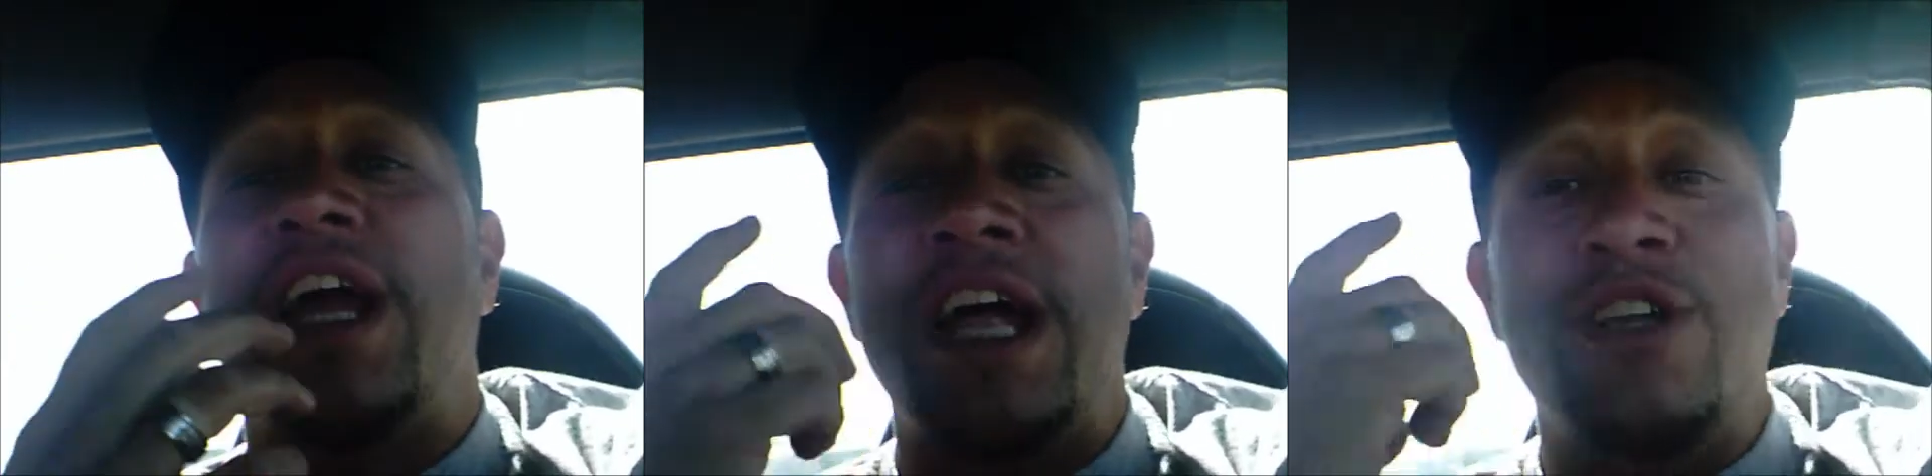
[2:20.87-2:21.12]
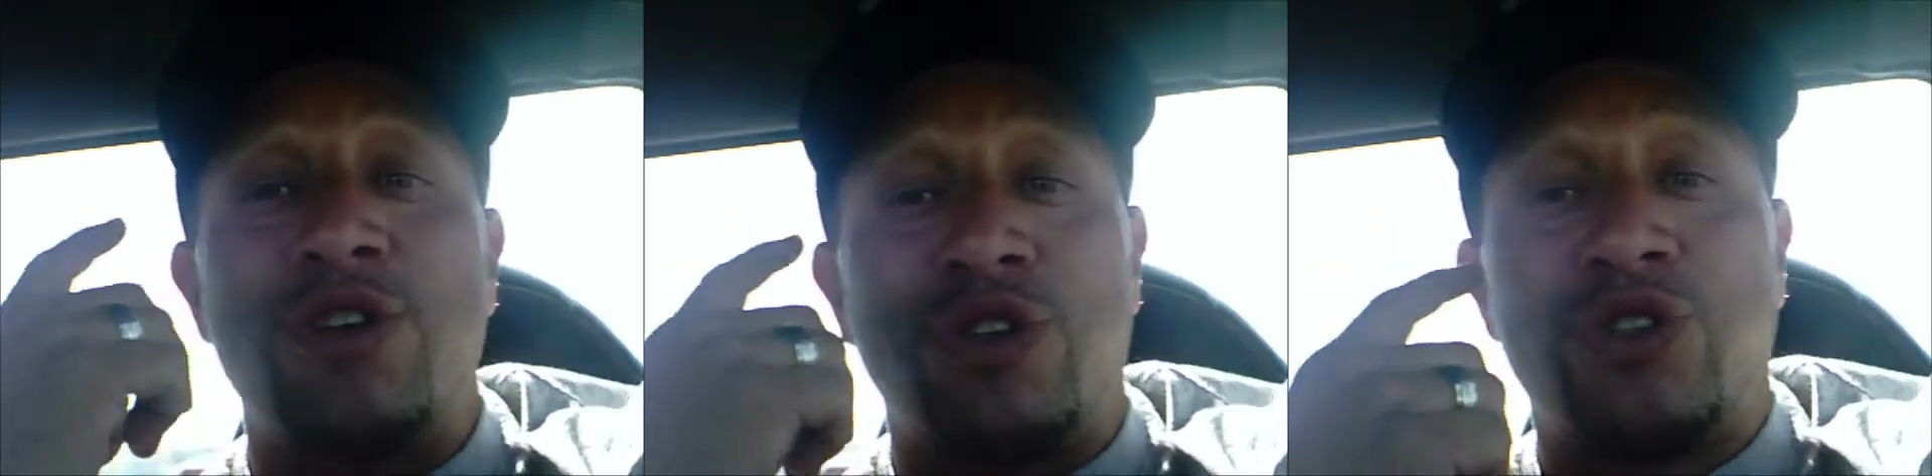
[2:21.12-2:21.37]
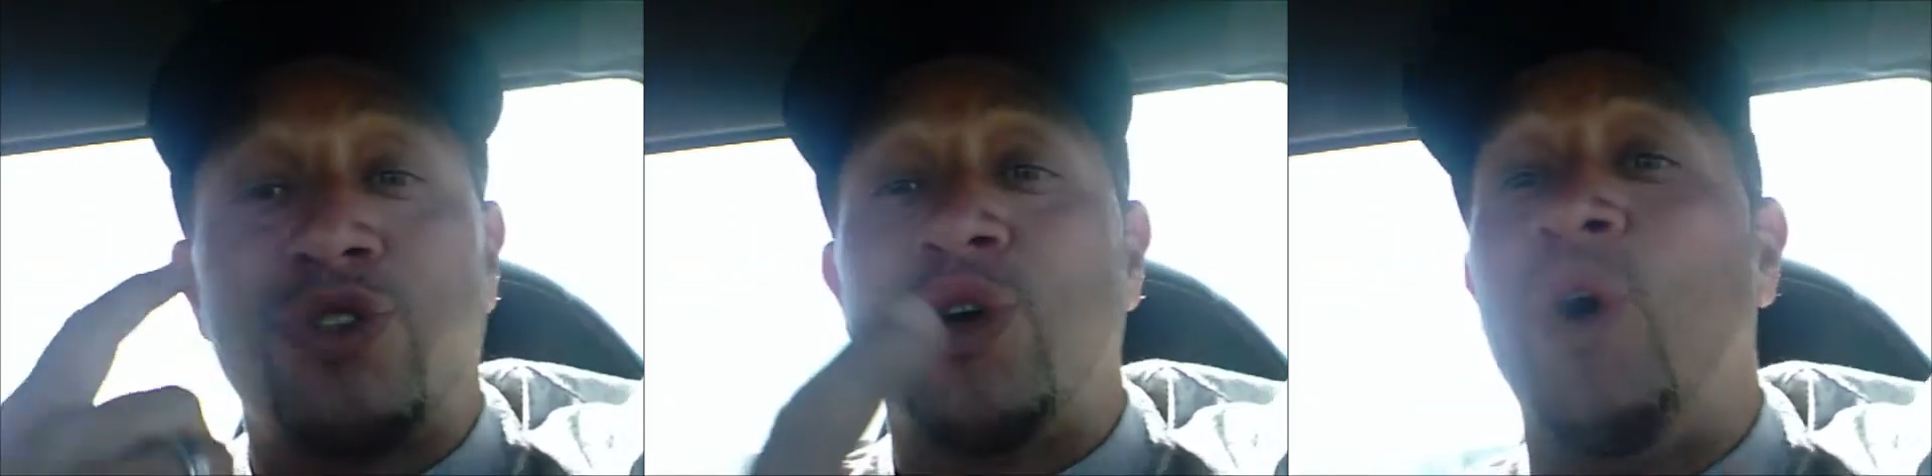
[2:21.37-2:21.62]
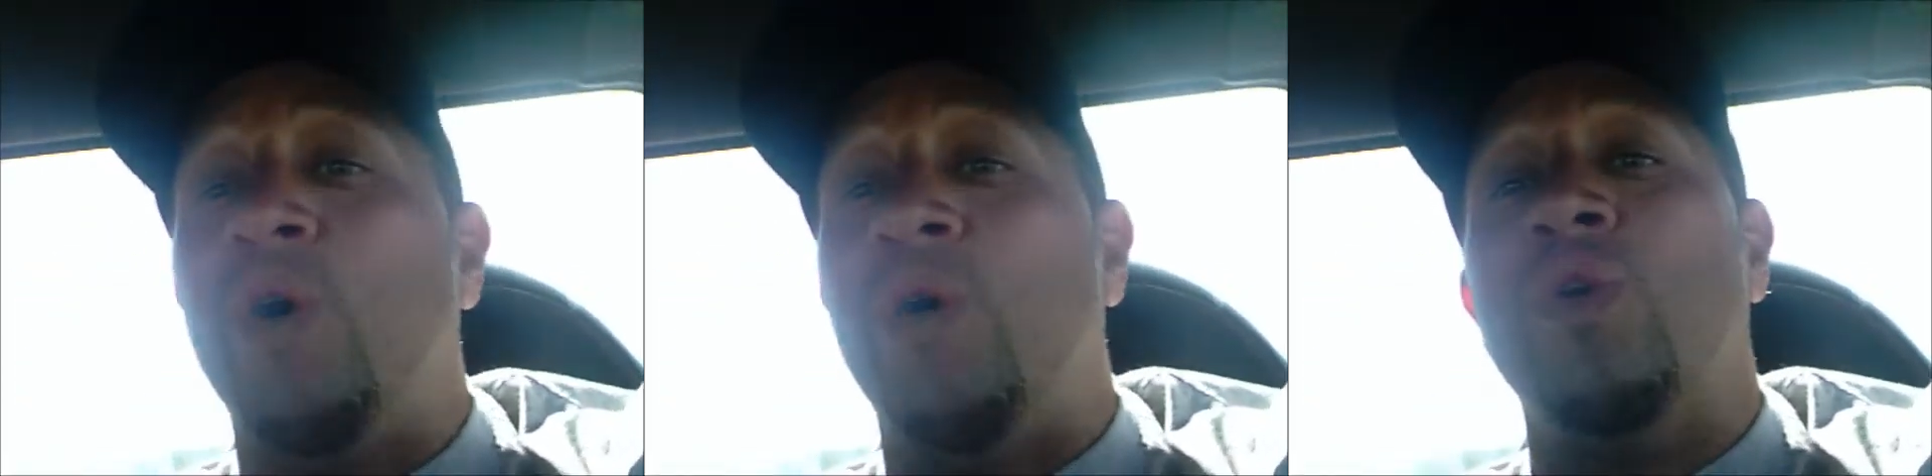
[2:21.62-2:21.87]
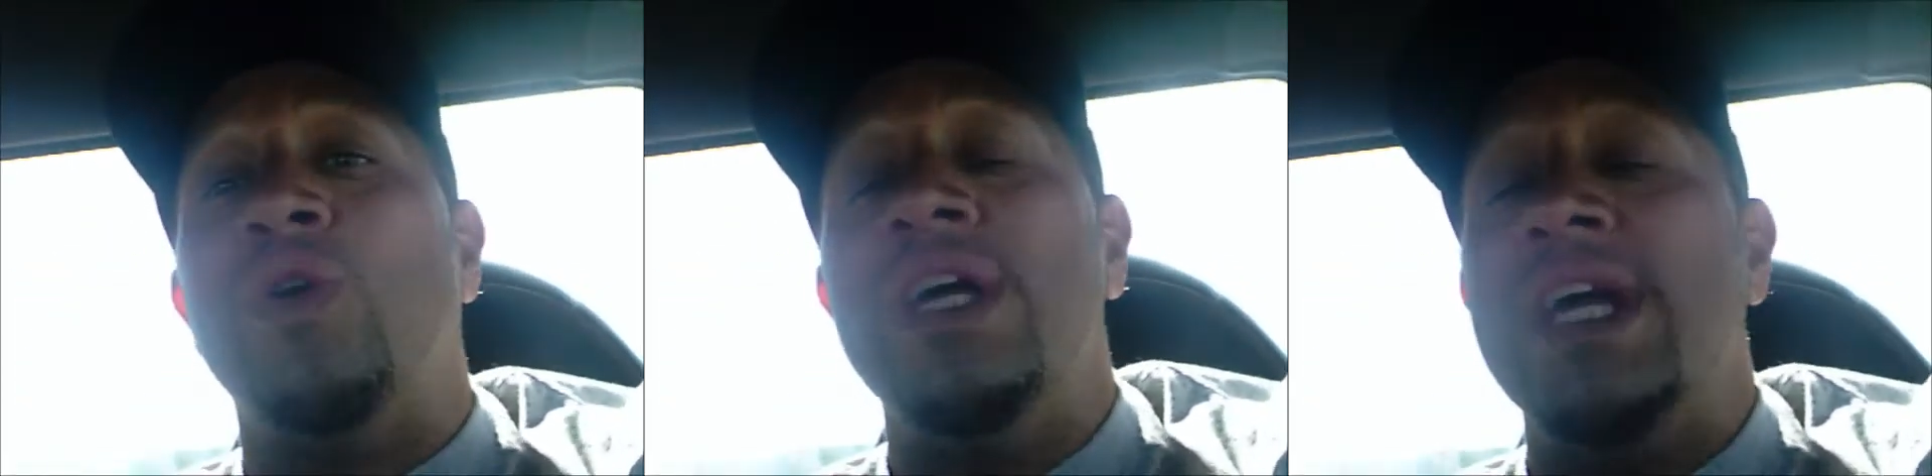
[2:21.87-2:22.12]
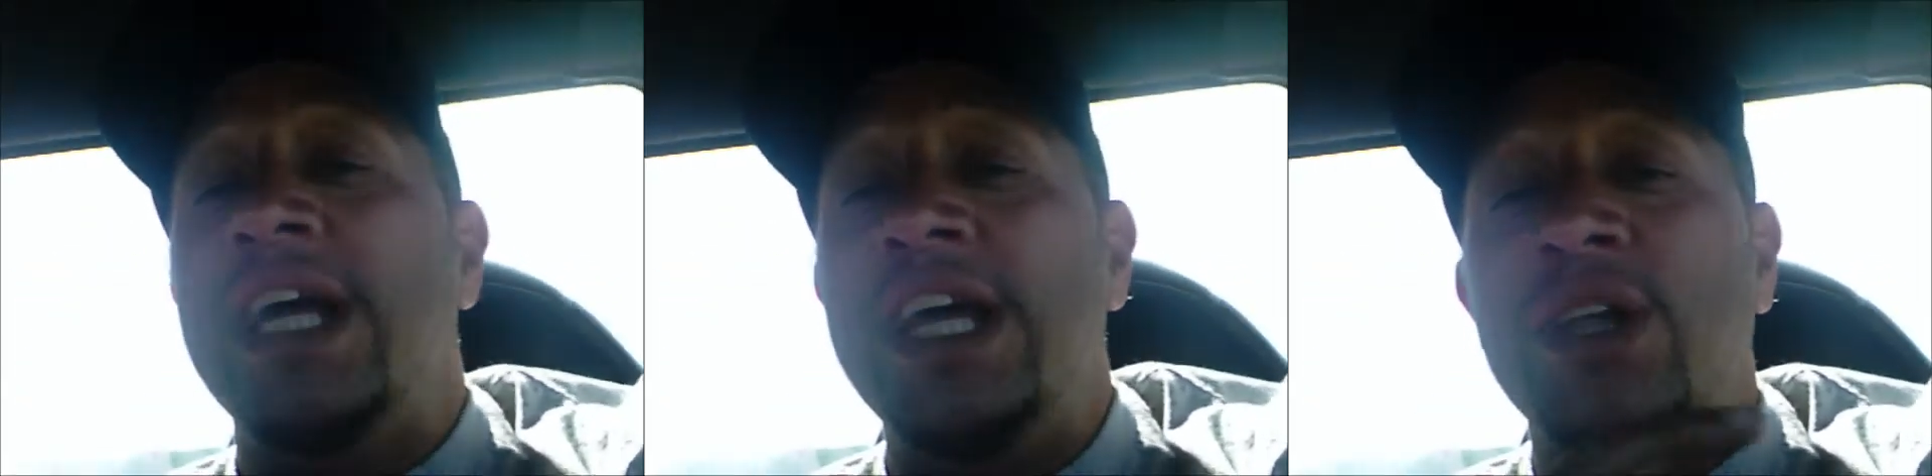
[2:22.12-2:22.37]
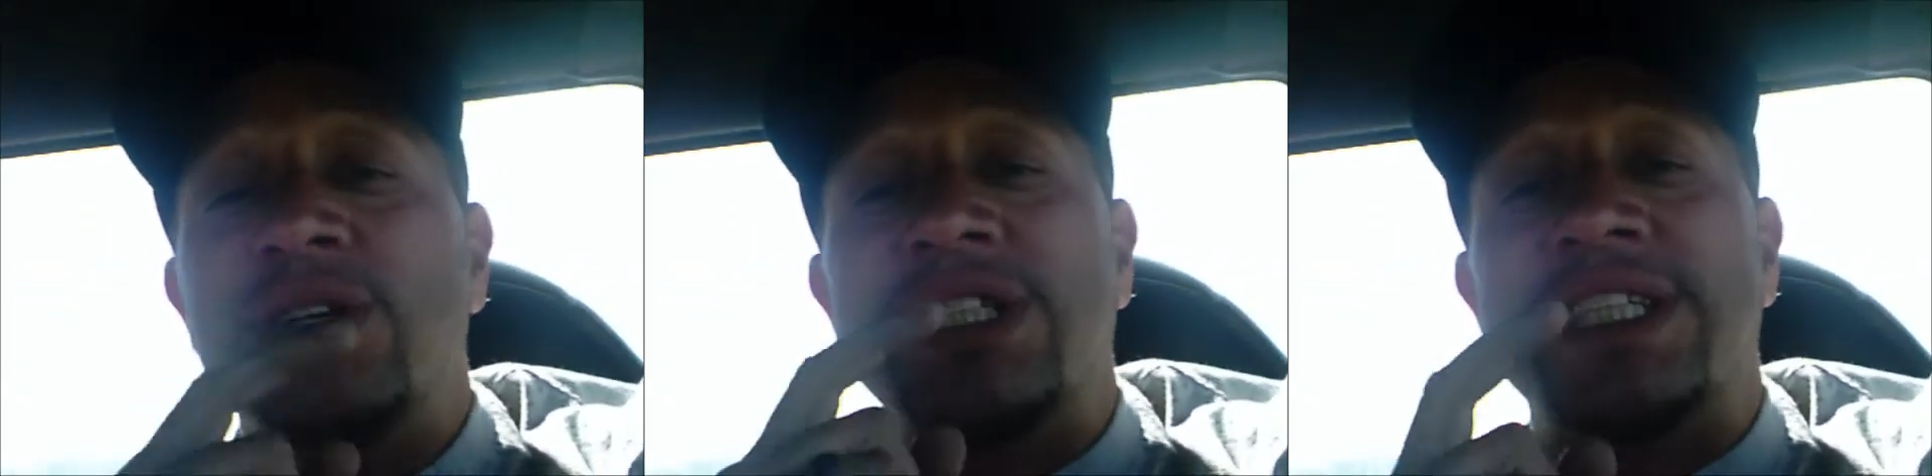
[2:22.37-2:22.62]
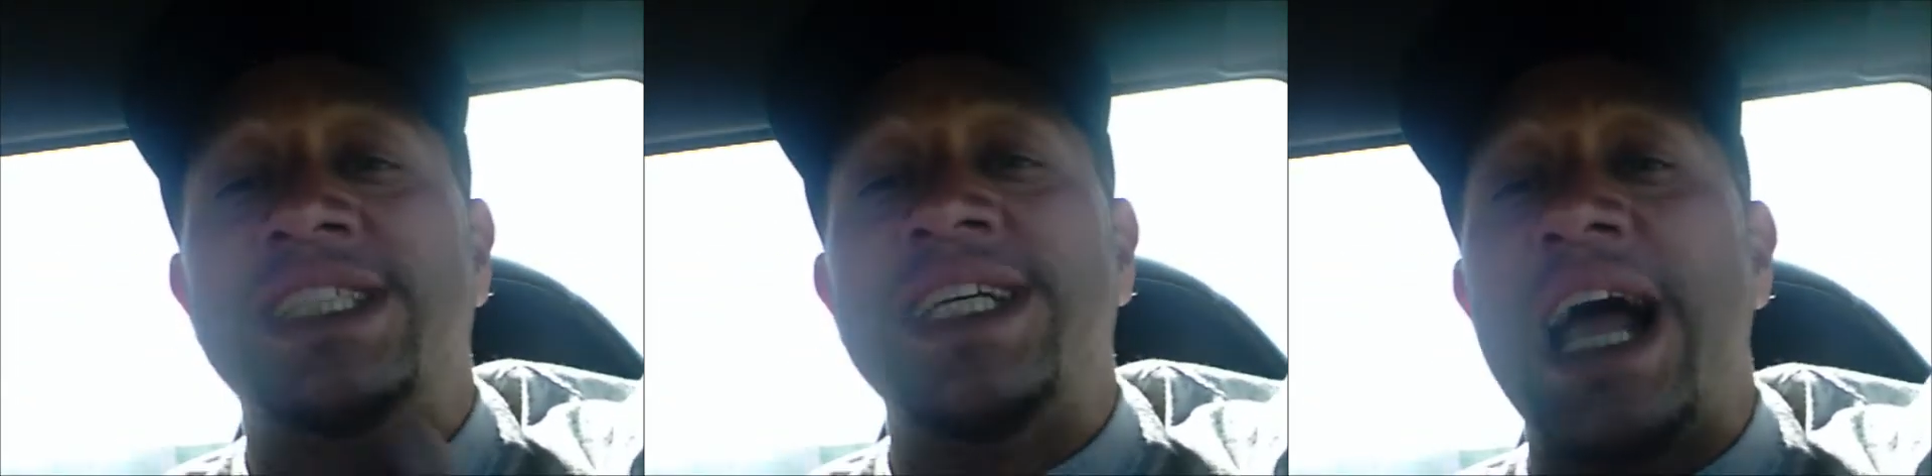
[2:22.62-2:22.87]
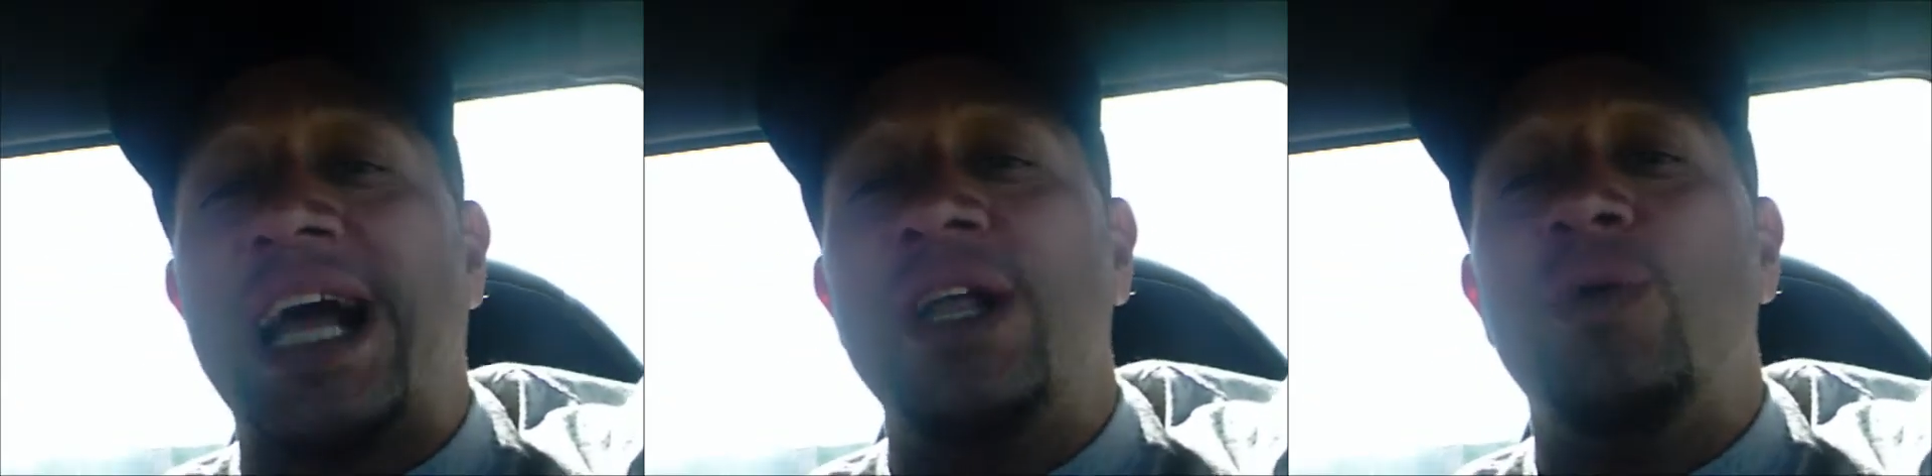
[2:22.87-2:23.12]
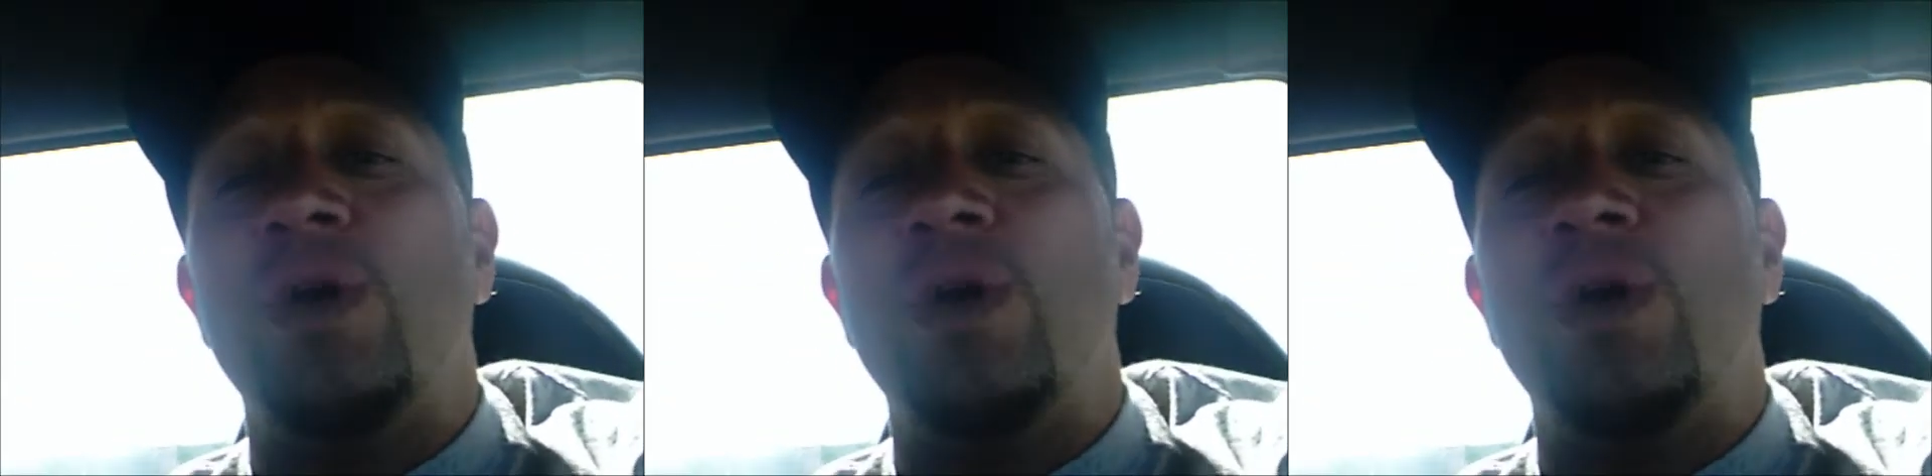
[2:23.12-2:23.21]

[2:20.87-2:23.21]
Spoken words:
and your soul. He knows exactly